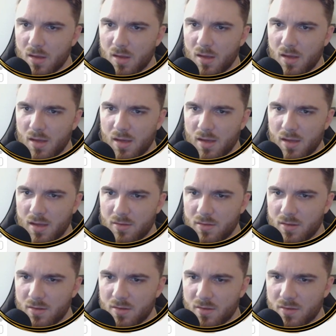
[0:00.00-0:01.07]
And
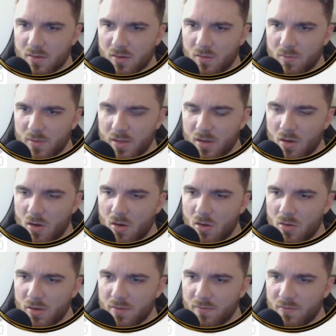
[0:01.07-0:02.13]
this is going to be
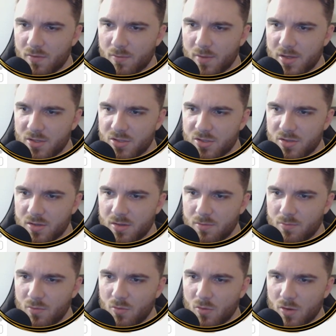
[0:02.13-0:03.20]
all information
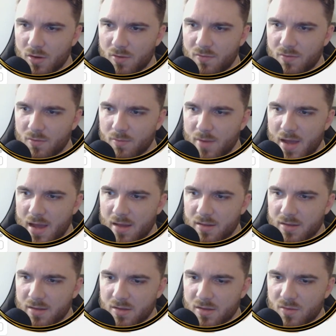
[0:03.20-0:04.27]
imported from
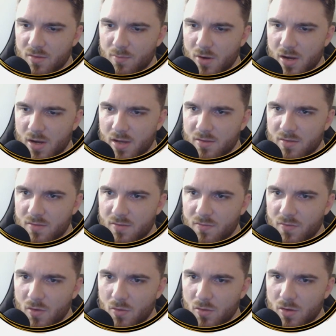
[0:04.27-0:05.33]
AliExpress,
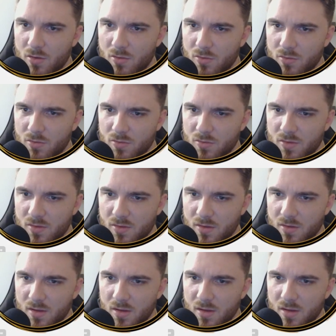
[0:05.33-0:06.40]
photos,
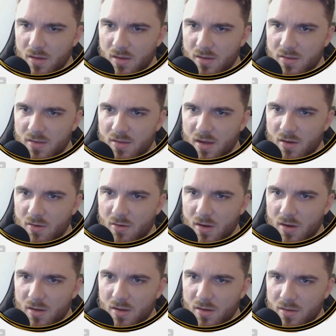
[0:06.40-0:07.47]

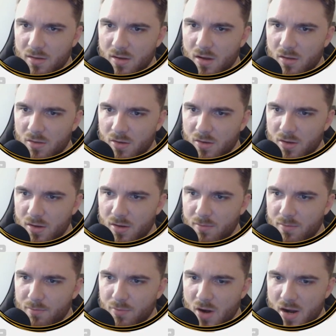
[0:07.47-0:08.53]
etc.,
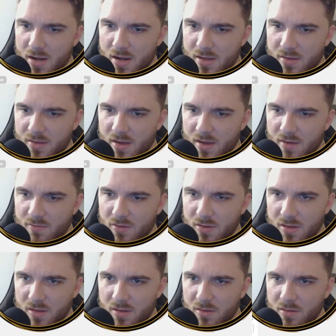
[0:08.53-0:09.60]
color, price,
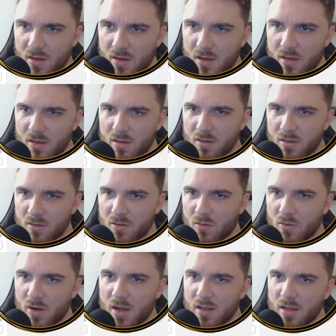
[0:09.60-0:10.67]
everything. So
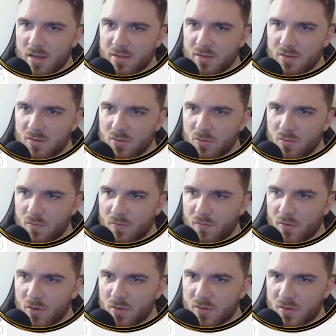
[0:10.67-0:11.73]
what I like to do
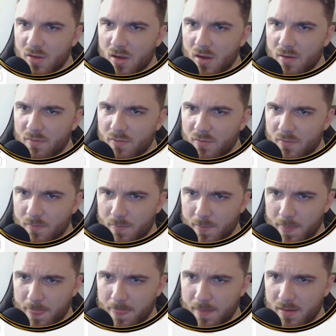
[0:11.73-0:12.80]
first off
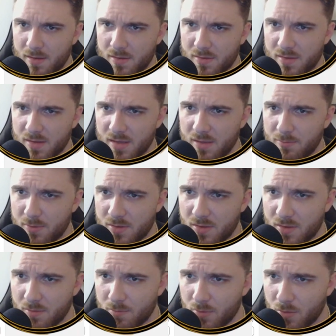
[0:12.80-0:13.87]
is to keep it
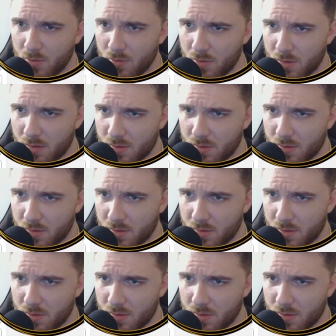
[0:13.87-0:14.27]
simple.